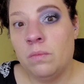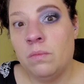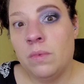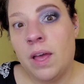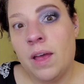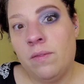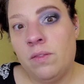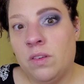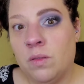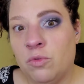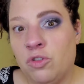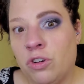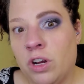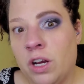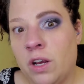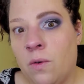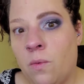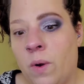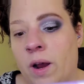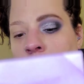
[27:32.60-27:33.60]
have some
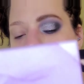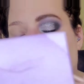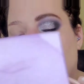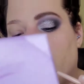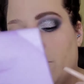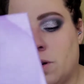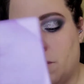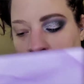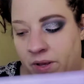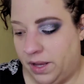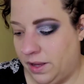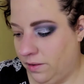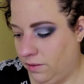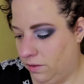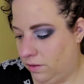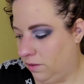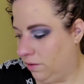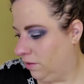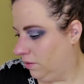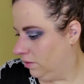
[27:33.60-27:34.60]
drink, wear it for a bit.
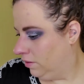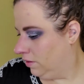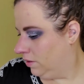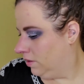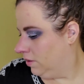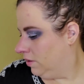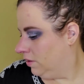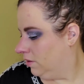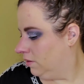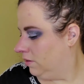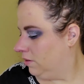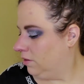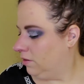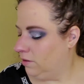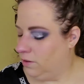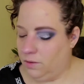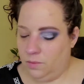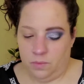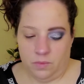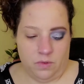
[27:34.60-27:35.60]

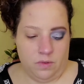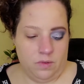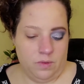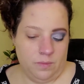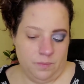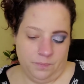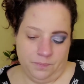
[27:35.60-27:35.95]
Oops.